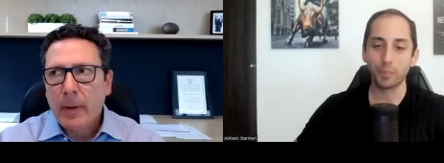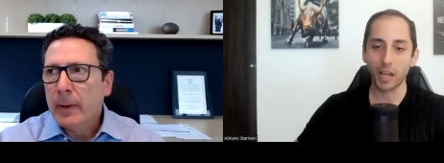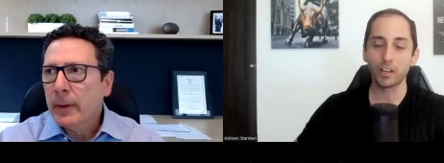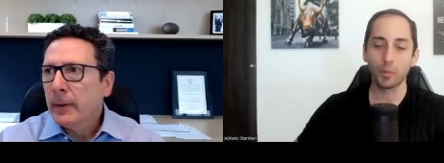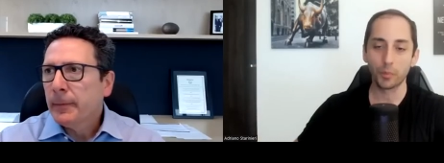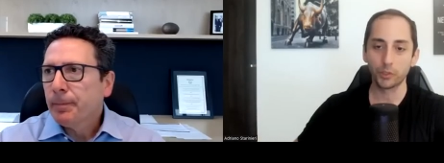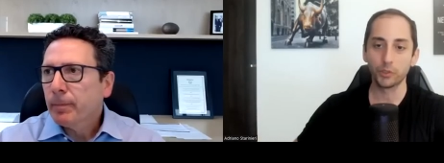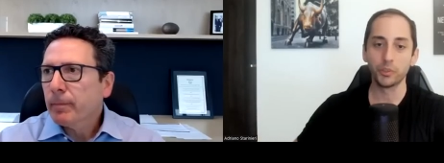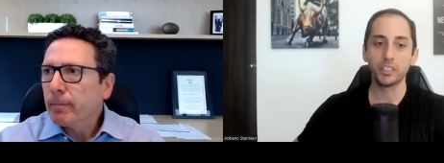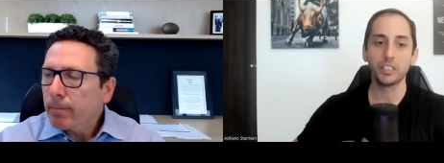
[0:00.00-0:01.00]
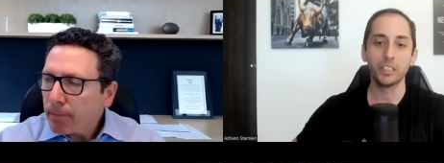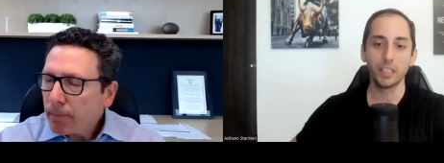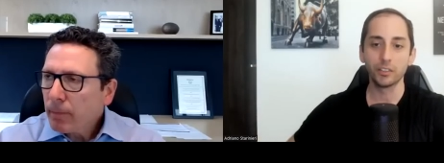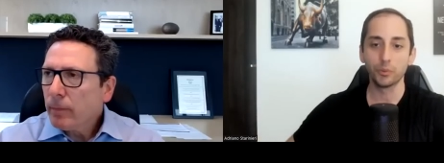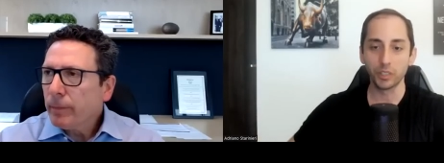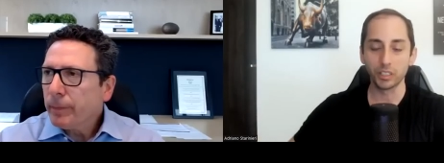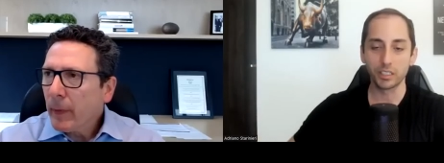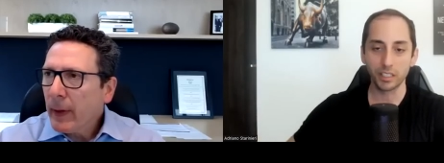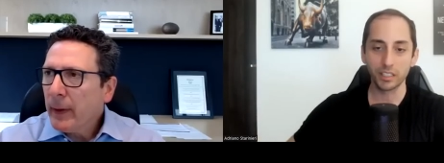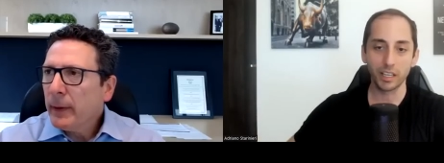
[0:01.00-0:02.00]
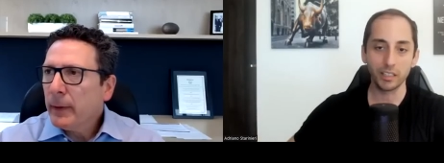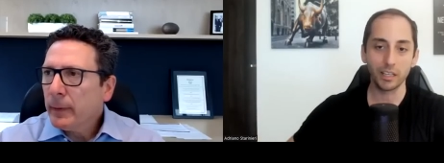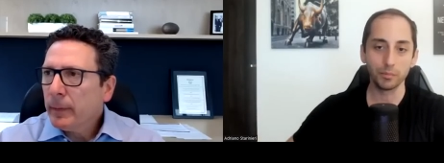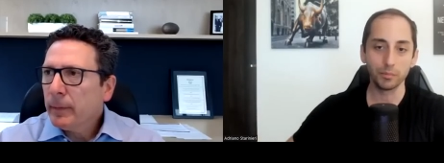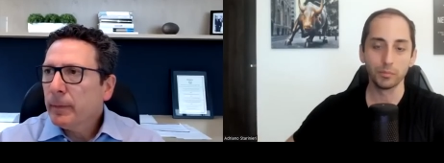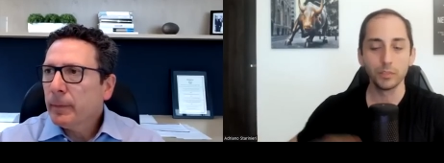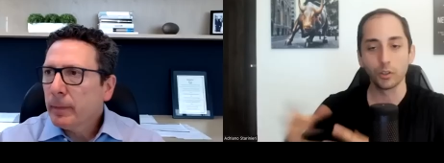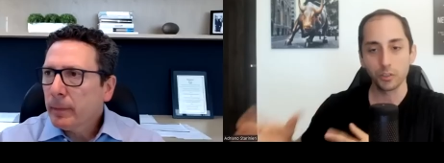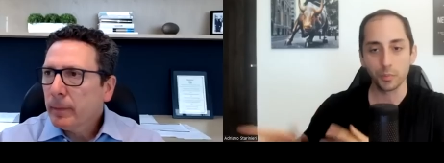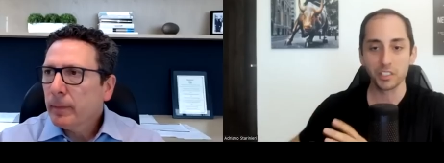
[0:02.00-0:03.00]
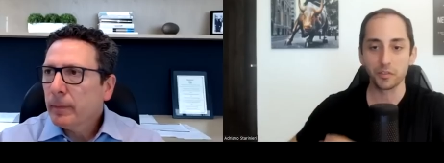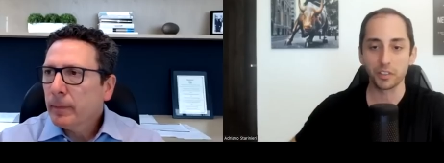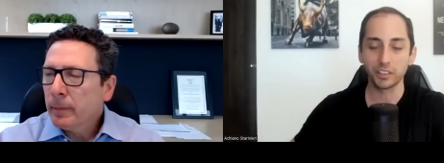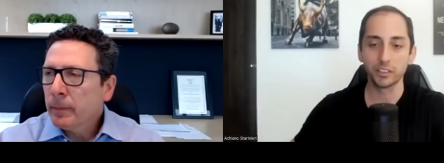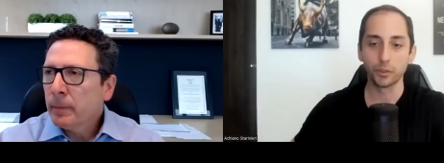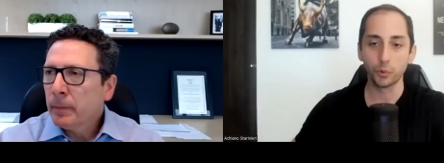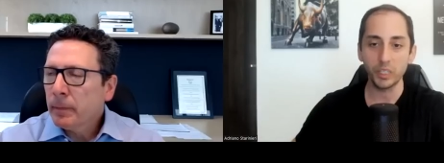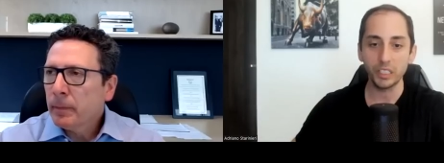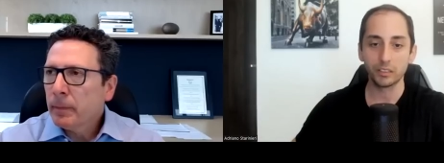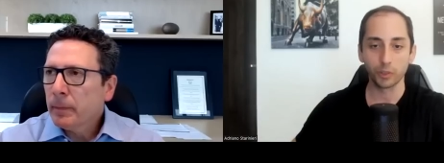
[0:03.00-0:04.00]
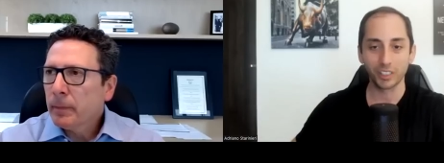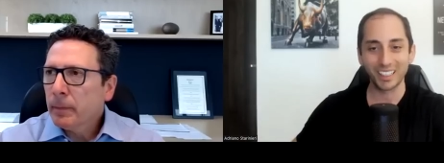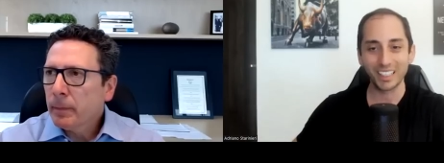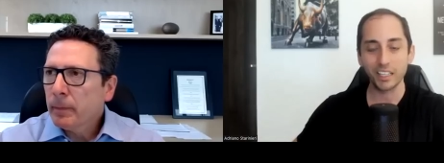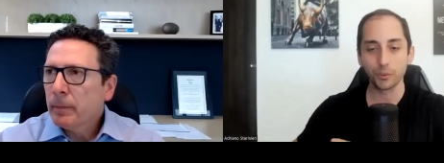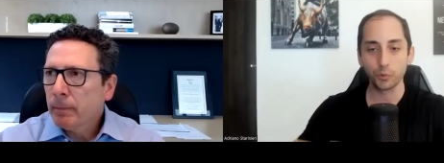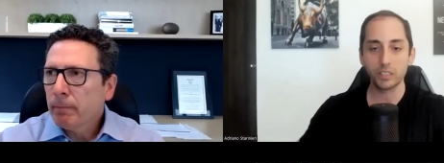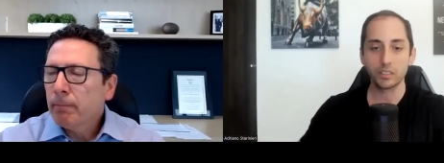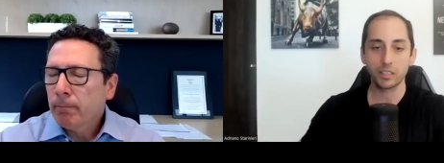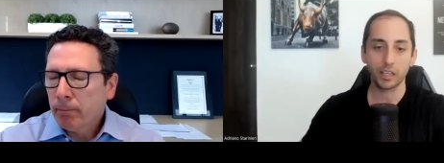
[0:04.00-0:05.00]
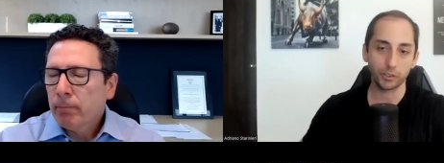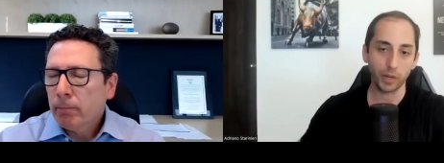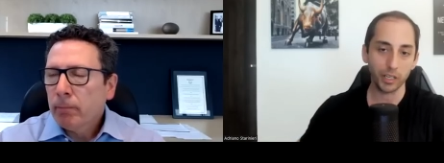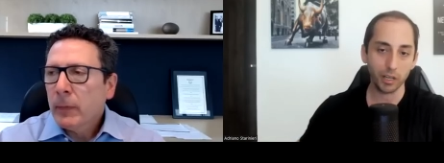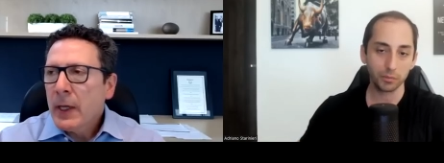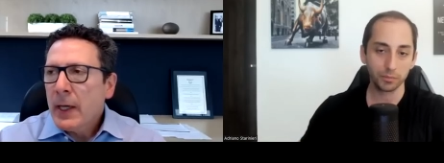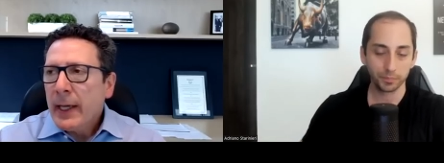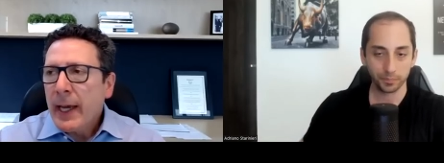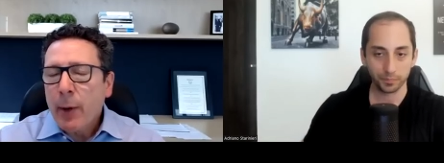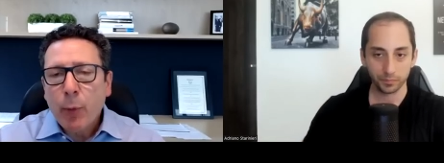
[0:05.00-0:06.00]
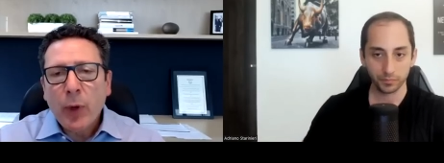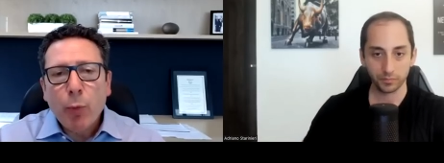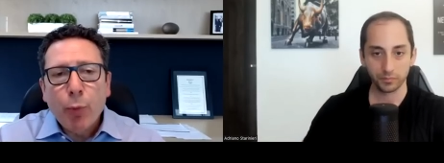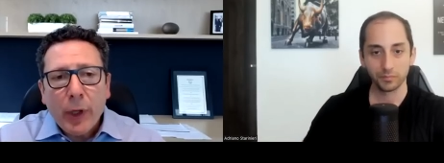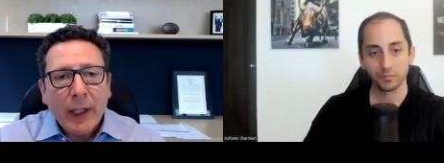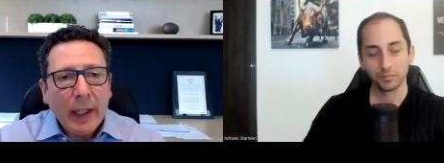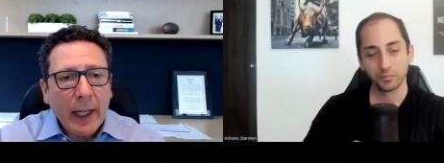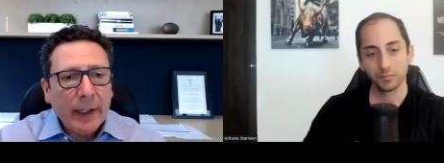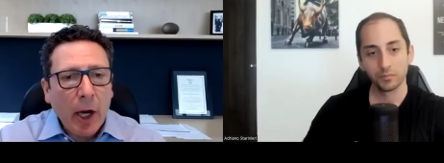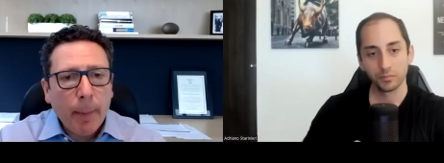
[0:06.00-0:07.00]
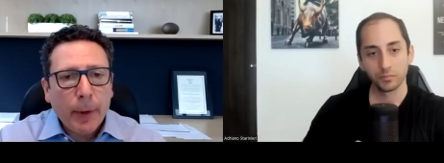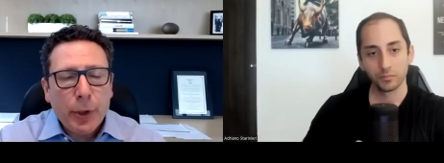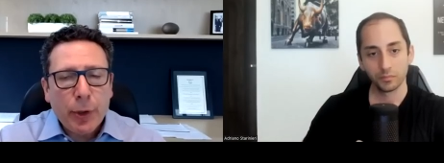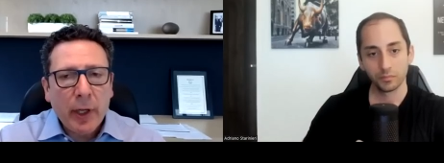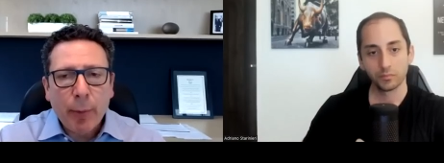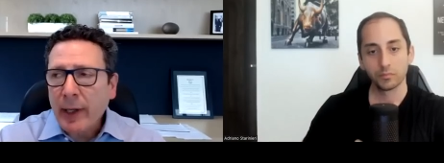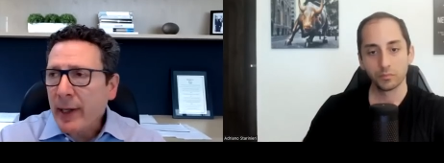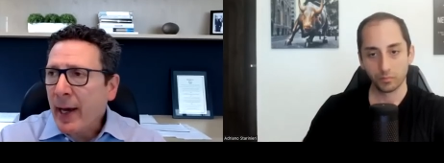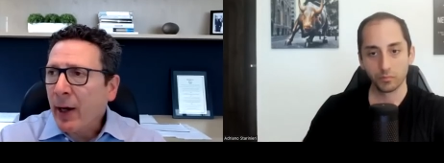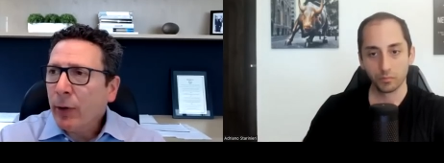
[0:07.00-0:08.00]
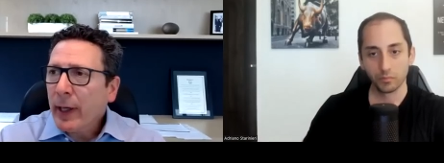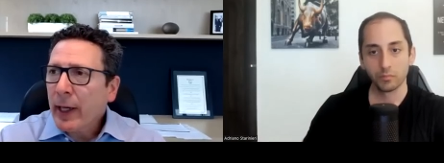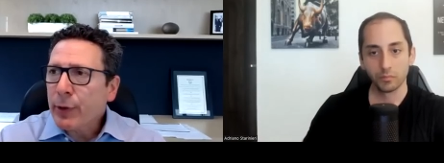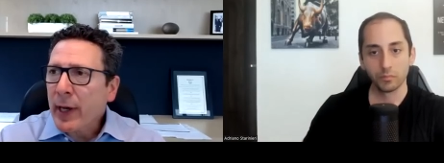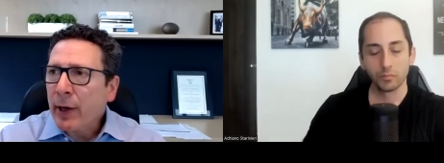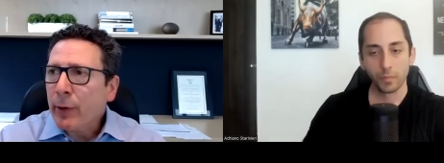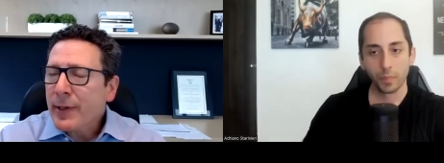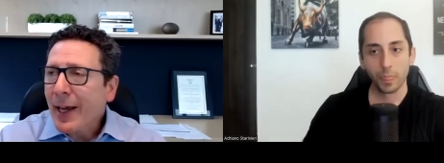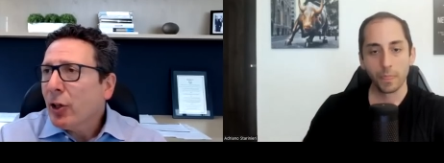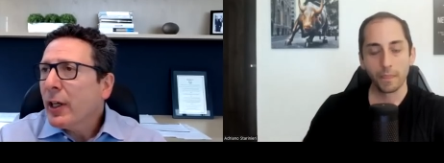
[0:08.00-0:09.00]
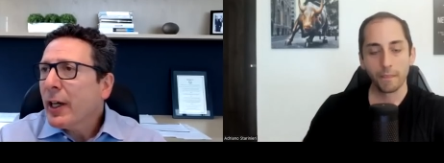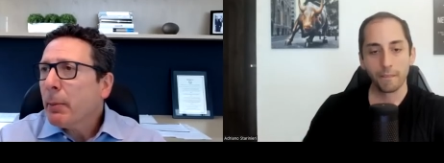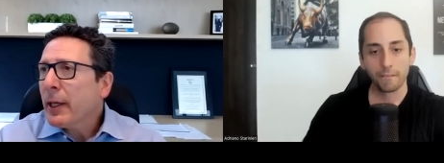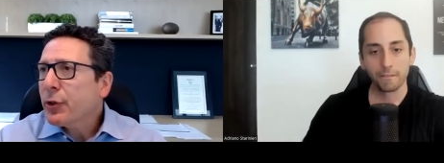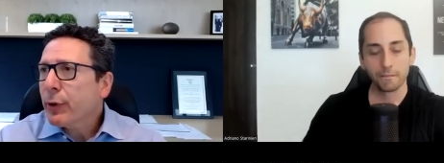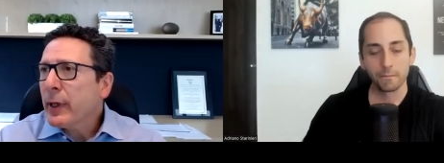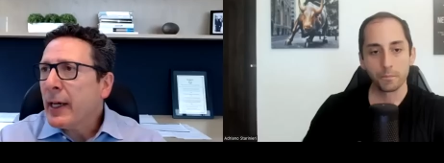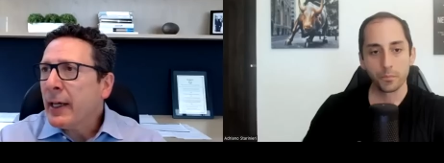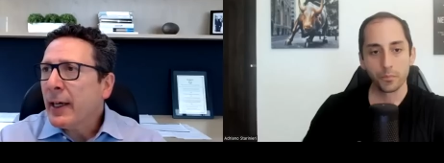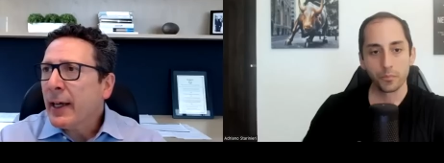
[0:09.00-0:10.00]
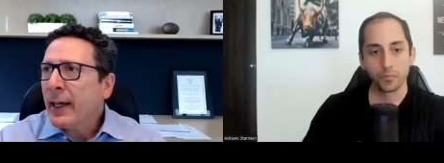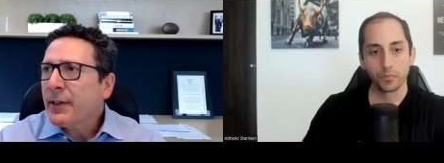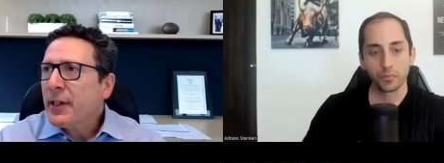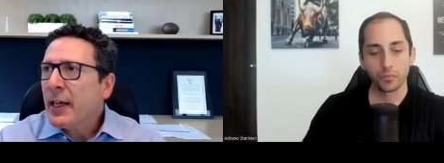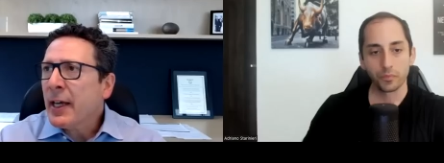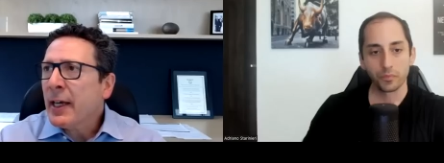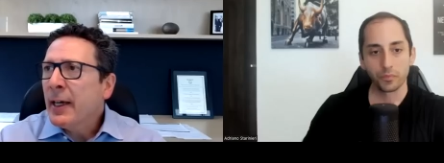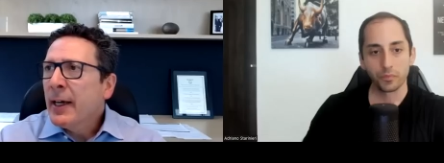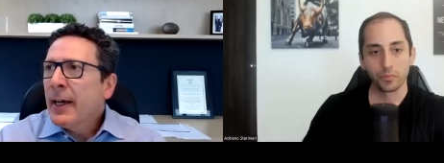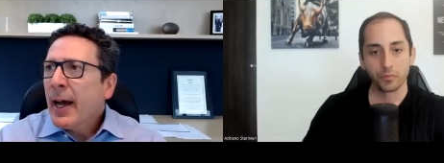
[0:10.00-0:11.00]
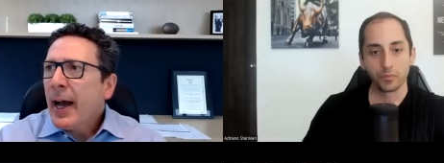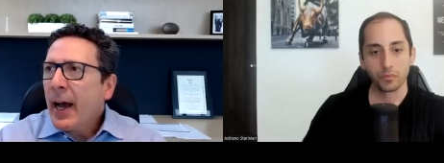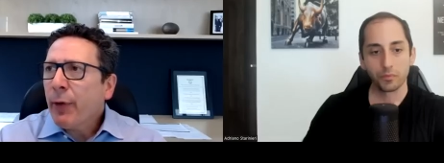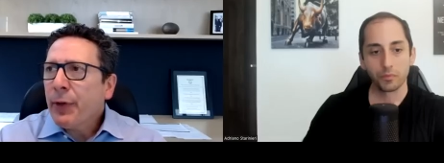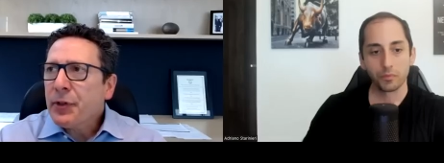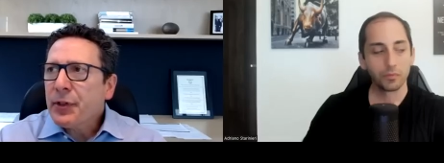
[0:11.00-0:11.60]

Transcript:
Speaker 1: buying opportunity in the real estate and and you know specifically the REIT or Canadian REIT sector right now.
Speaker 2: Yeah, we really like the opportunity right now, Adriano. As I look at my screen and I see how this